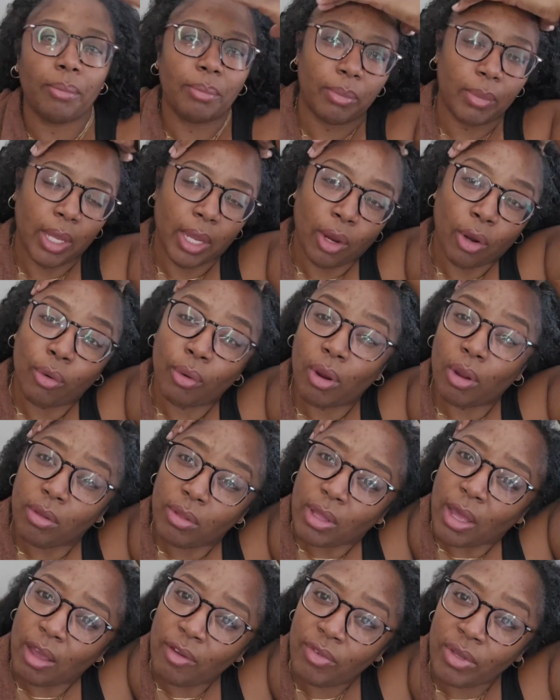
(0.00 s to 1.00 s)
hair growth,
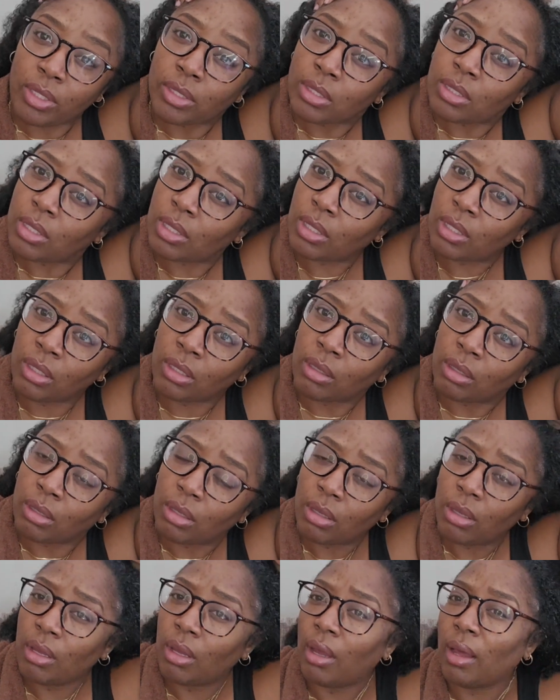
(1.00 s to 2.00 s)
obviously.
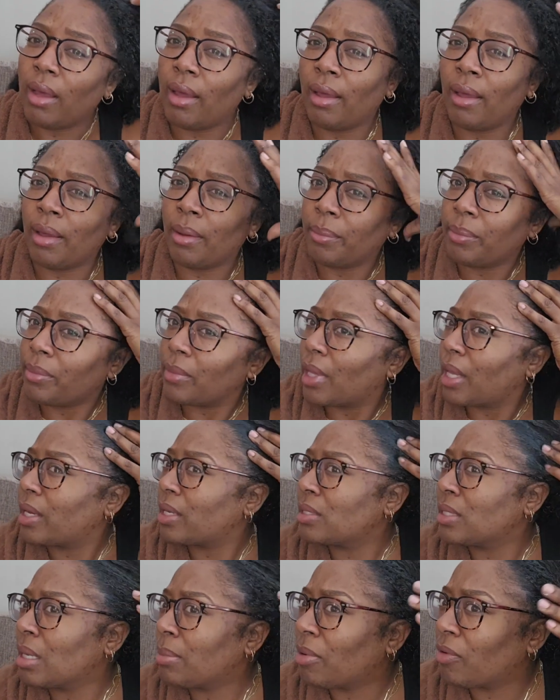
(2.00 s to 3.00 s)
Like I
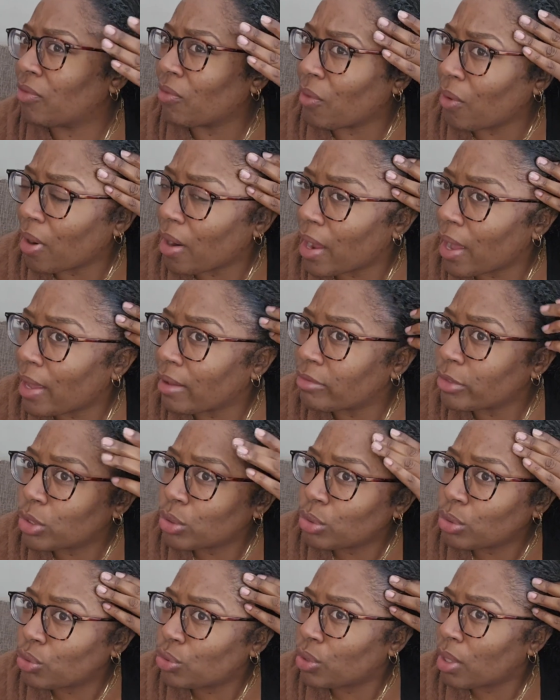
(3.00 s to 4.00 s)
said before, I have
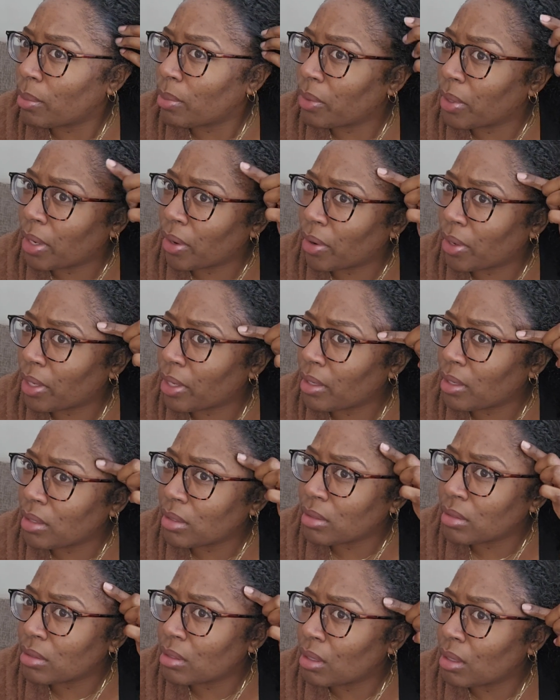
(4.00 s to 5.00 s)
two trouble
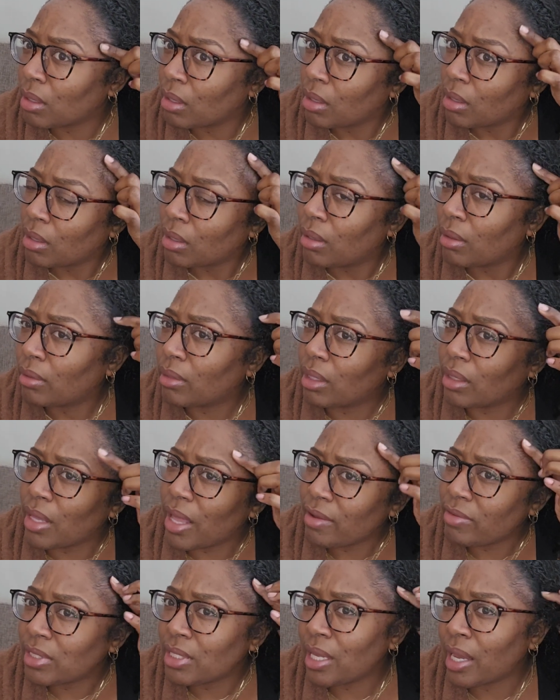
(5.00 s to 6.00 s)
areas. The
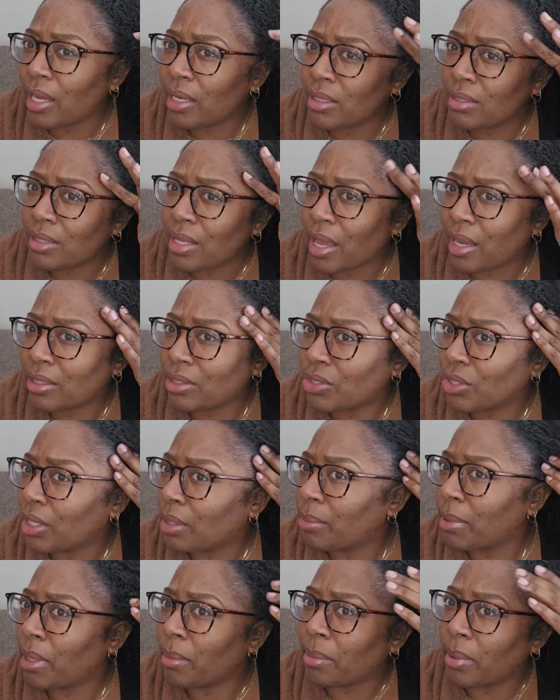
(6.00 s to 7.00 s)
left side is actually a
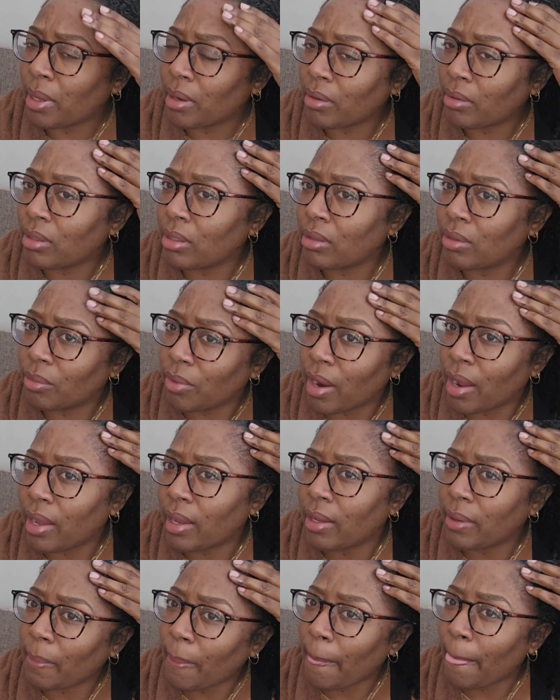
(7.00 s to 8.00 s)
bit better than the right.